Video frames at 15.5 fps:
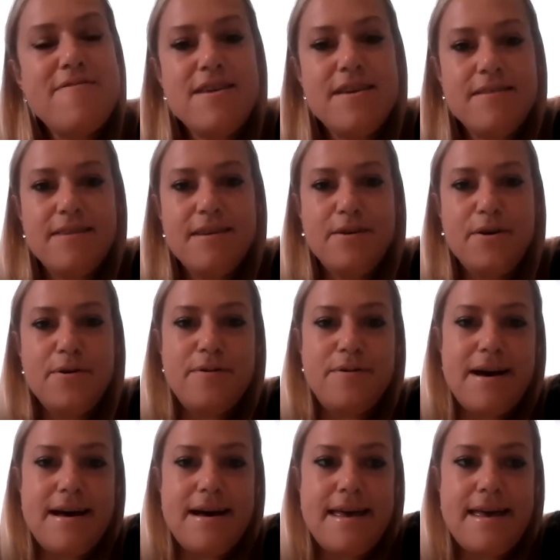years ago,
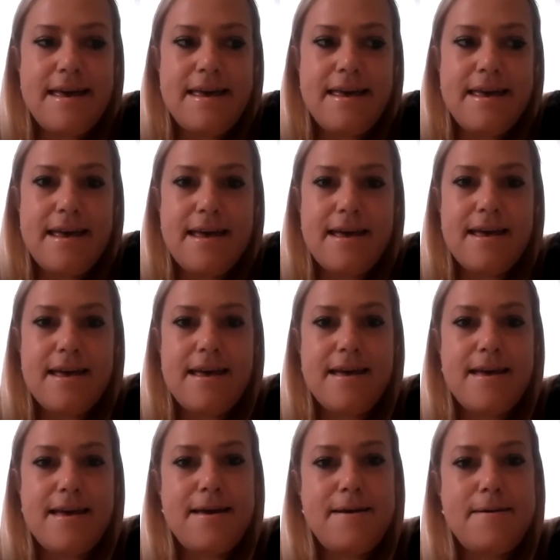I
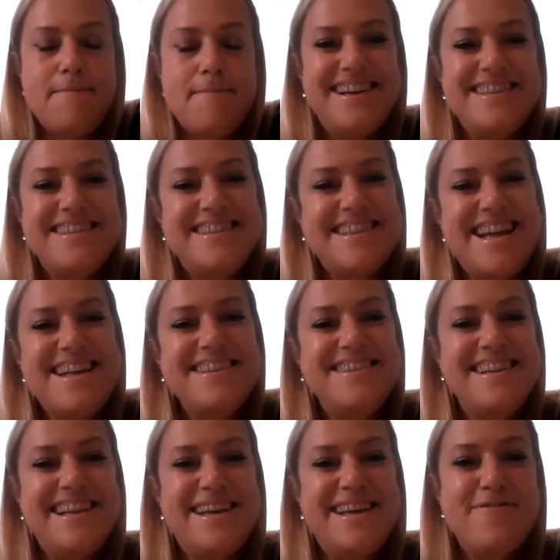
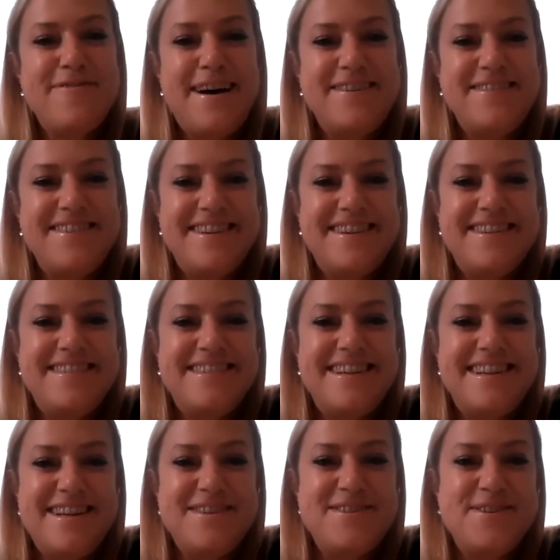incidentally founded
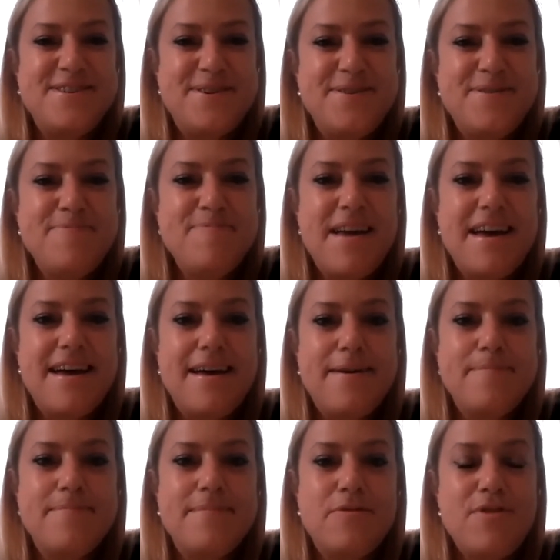an NGO,
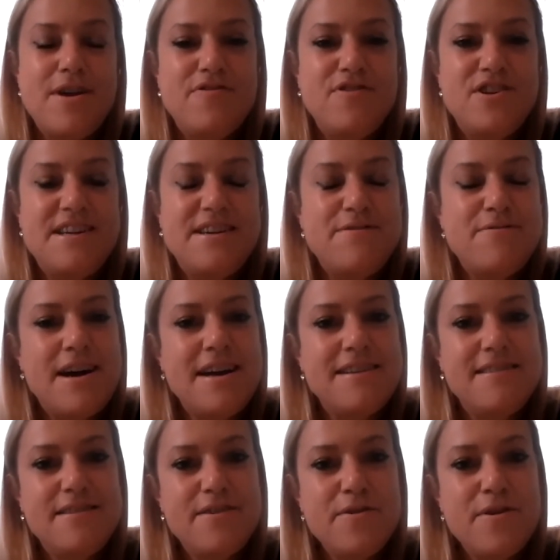Refugee
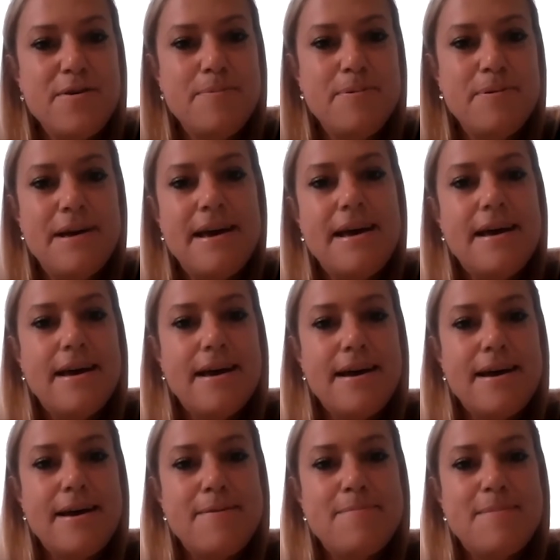Rights Europe.
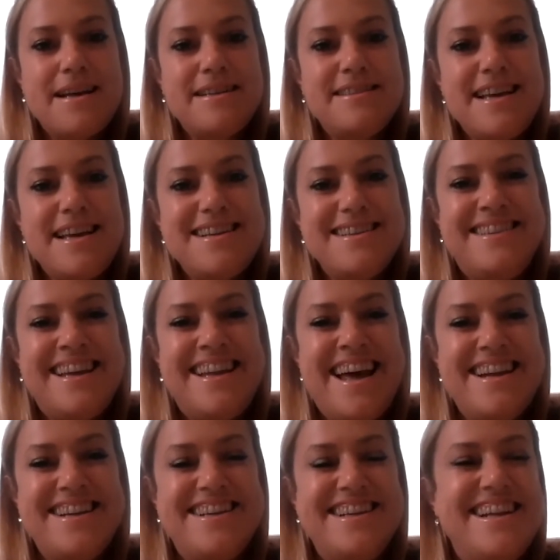I say
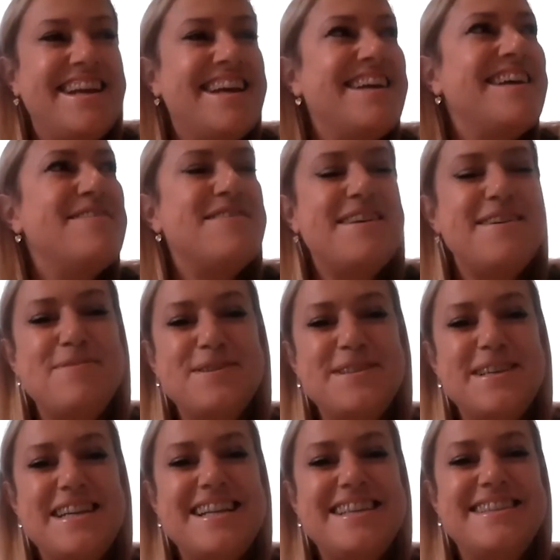incidentally, it was
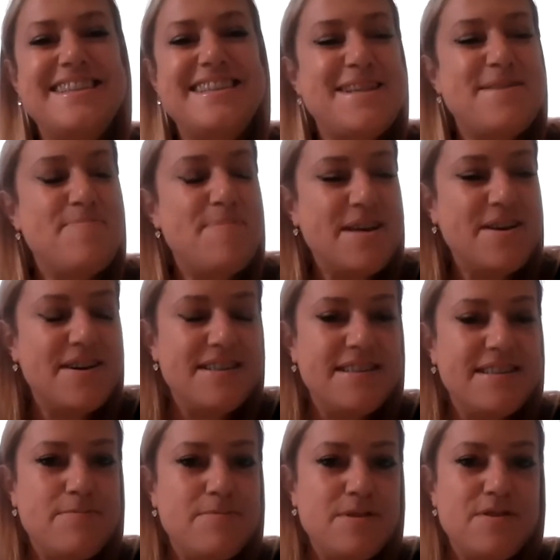an incident
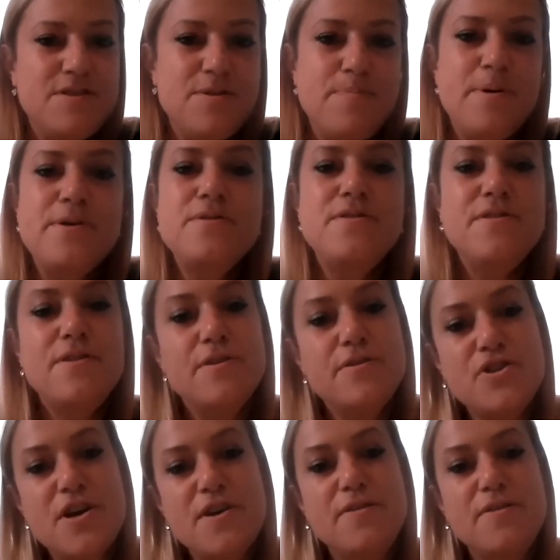because it was supposed to
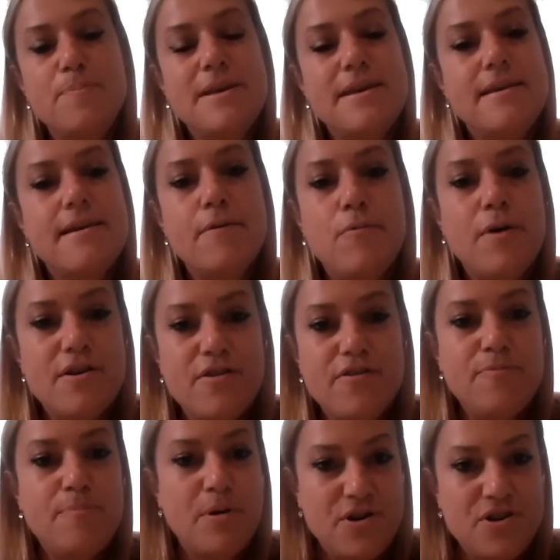just be a
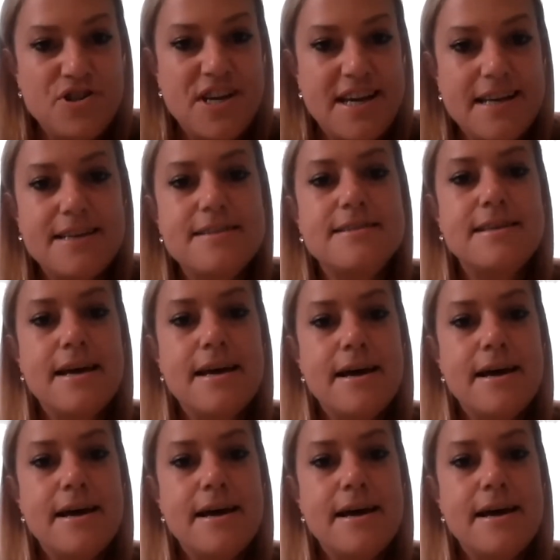one-off project.